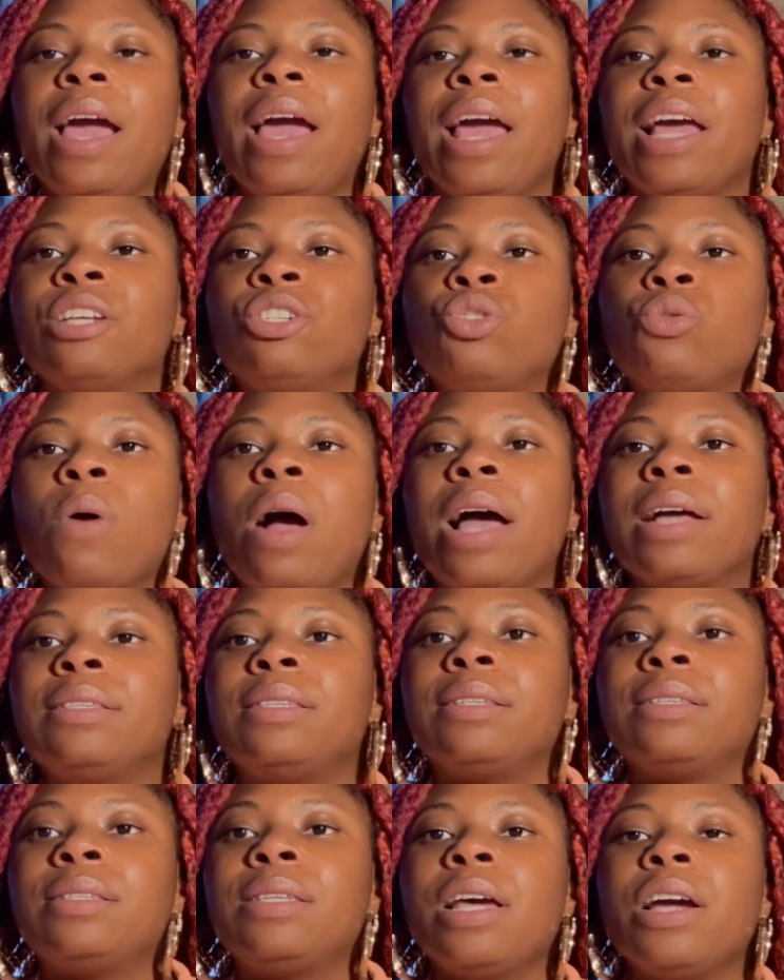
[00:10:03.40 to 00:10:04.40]
and trying
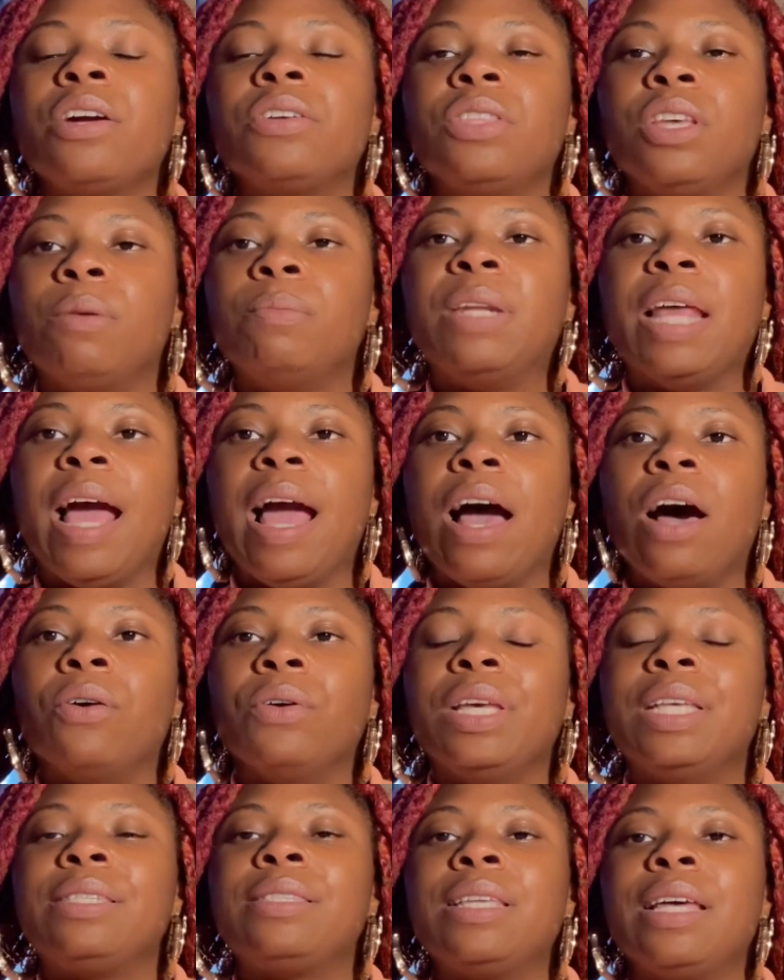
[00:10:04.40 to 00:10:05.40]
to tear them down
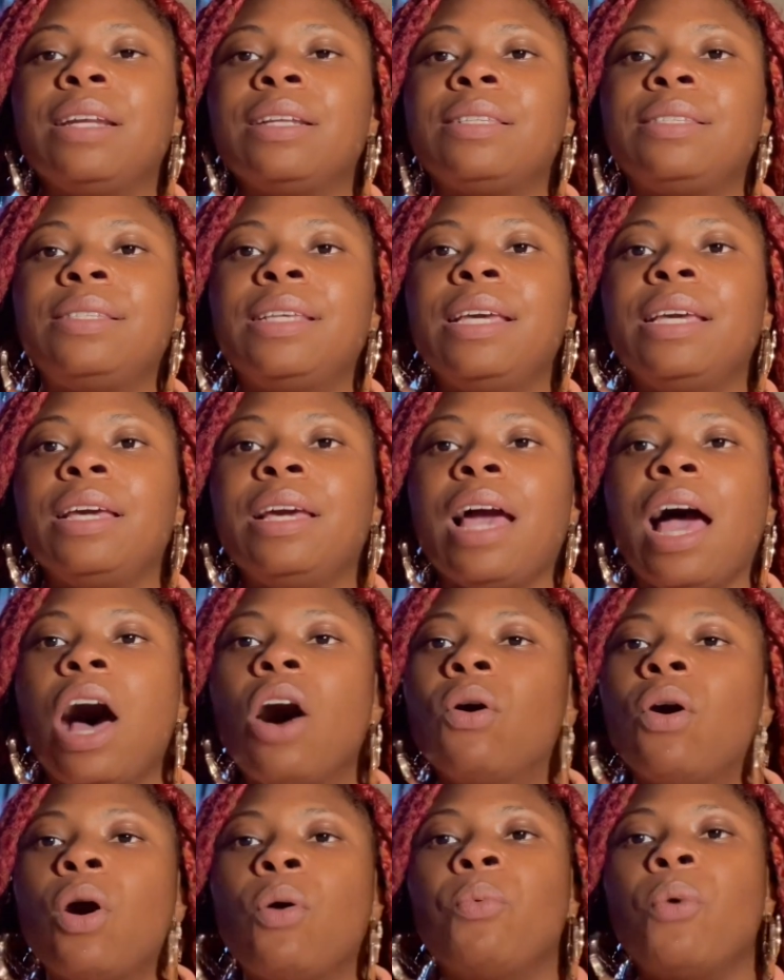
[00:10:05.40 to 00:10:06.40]
instead of seeking
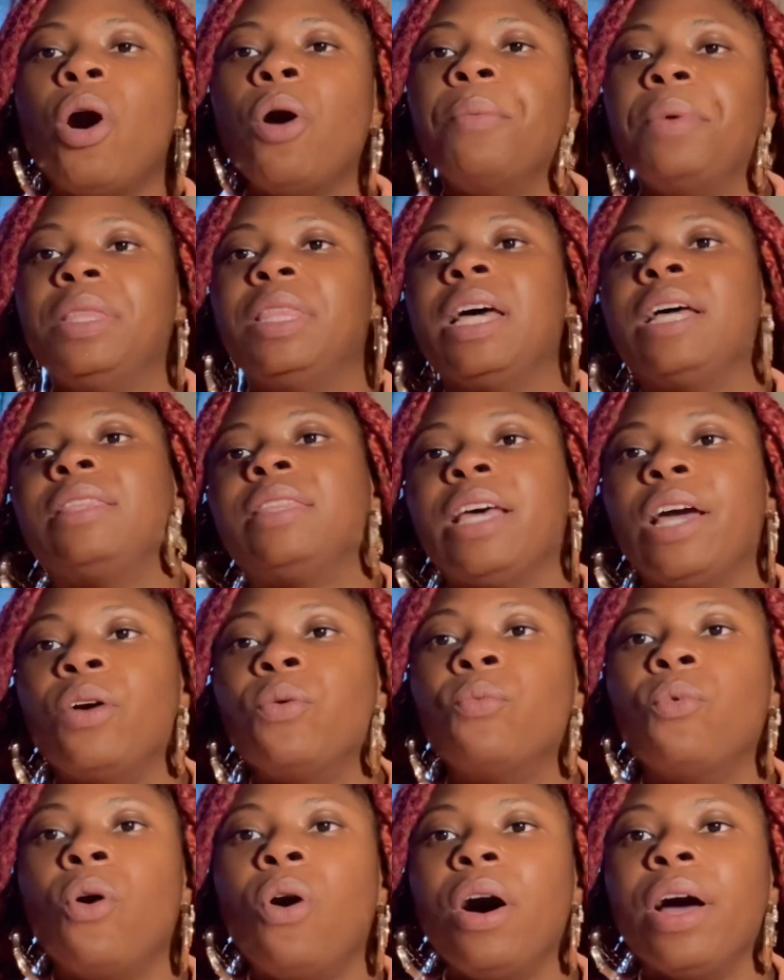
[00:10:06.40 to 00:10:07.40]
out a woman that they
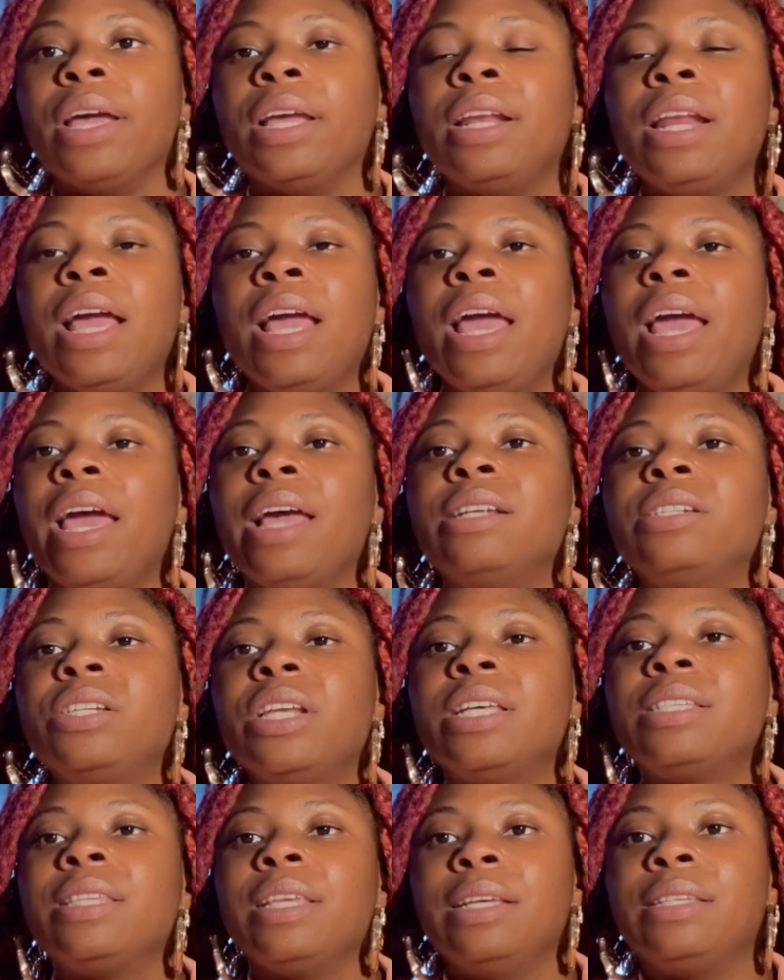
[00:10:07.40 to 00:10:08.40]
want and
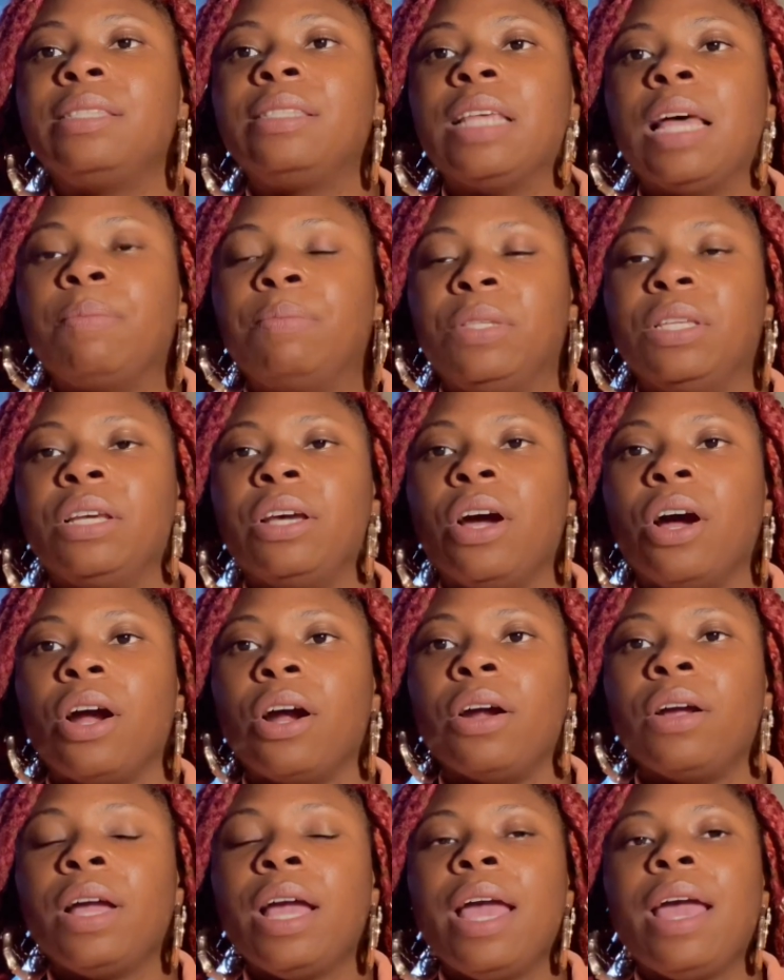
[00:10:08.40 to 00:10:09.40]
just accepting
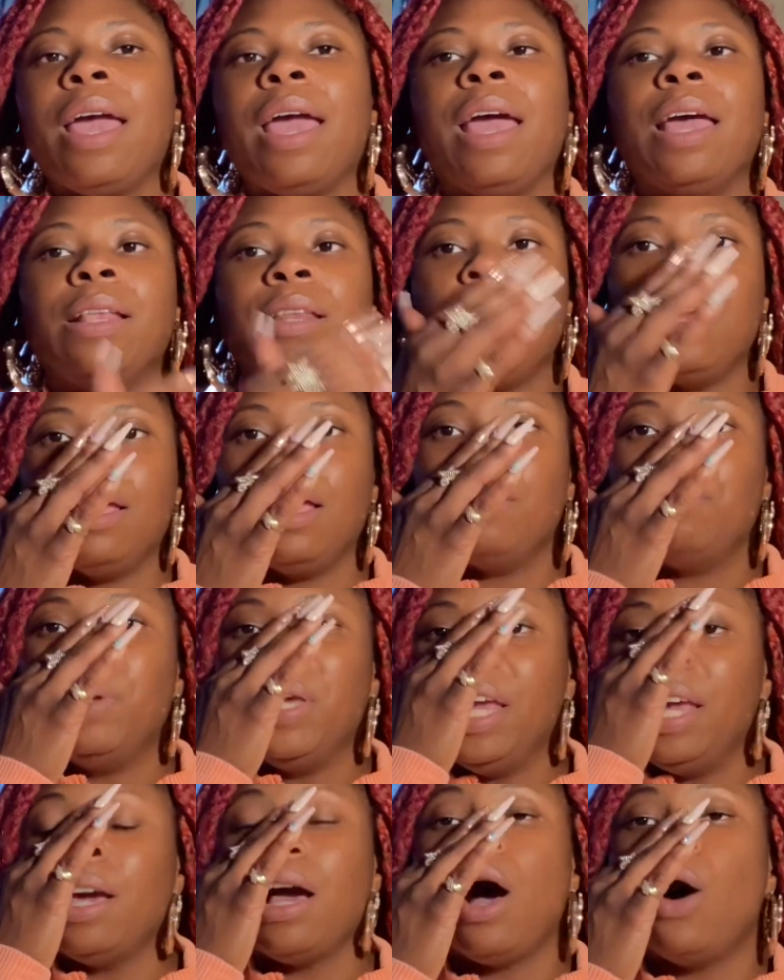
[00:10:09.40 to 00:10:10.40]
her and
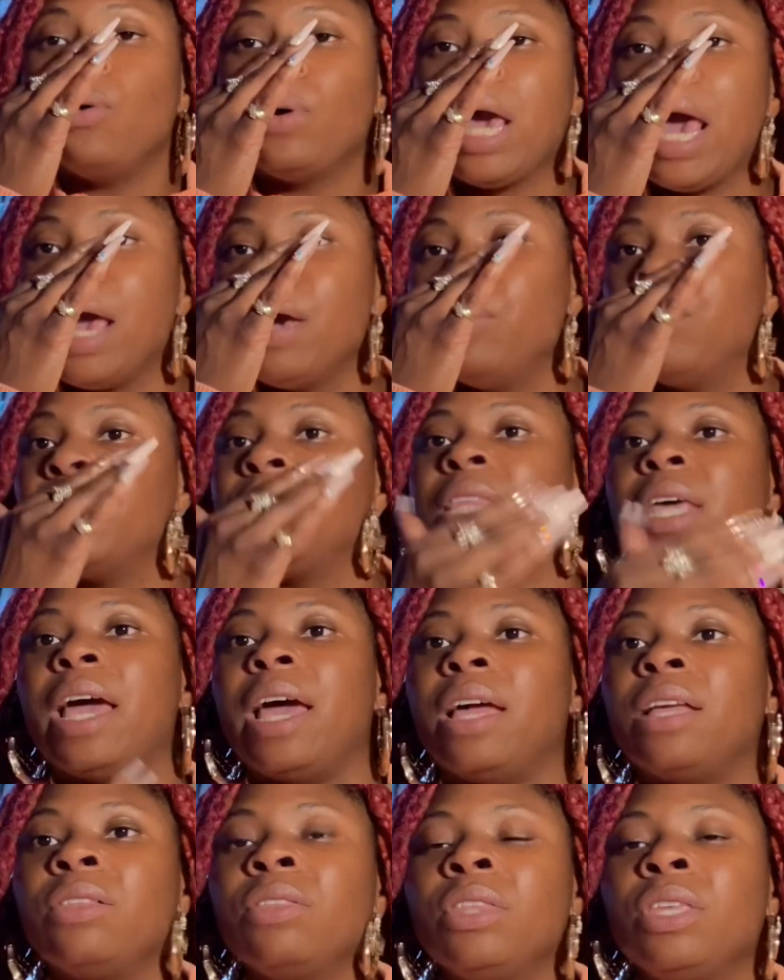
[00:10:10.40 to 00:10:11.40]
being okay with
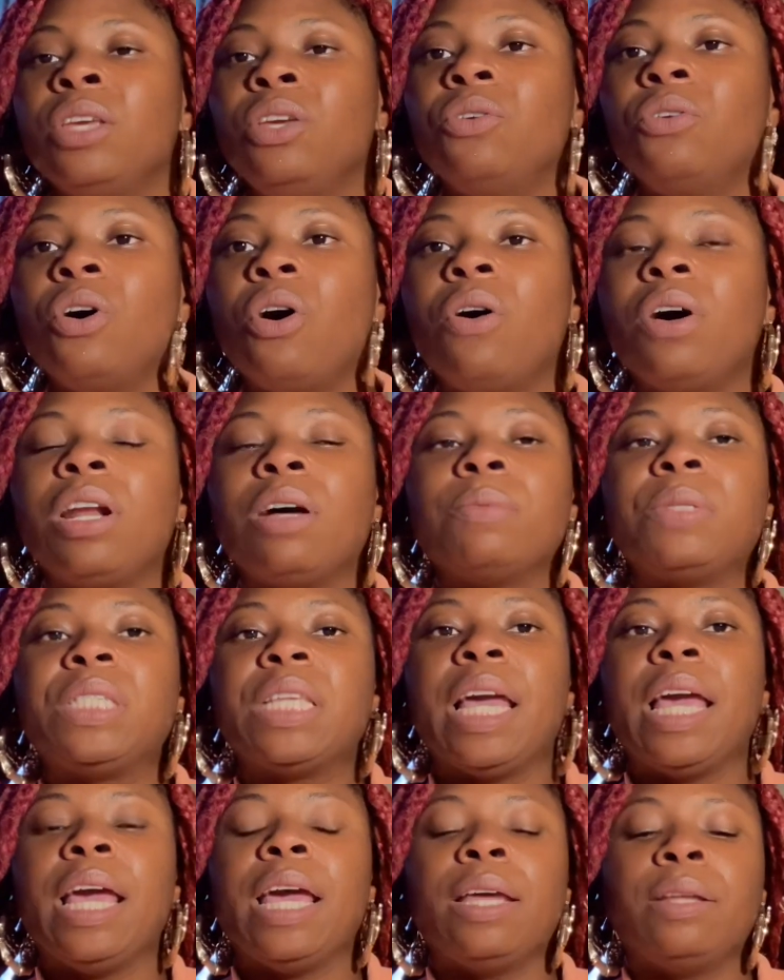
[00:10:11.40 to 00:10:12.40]
that. You know what I'm
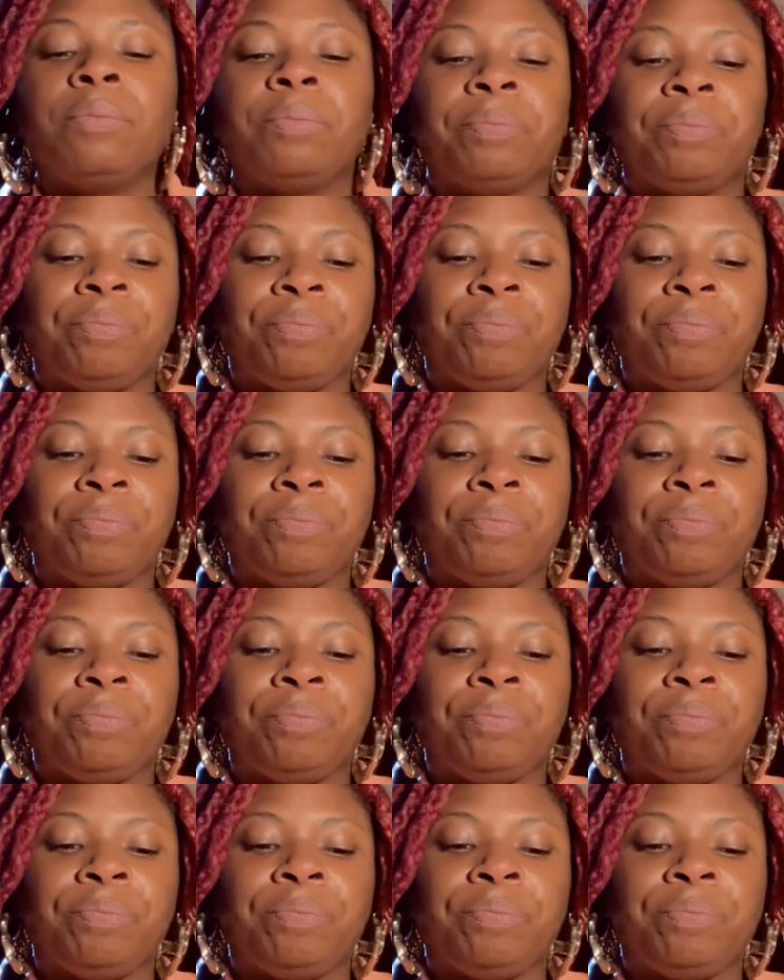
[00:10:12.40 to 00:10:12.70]
saying?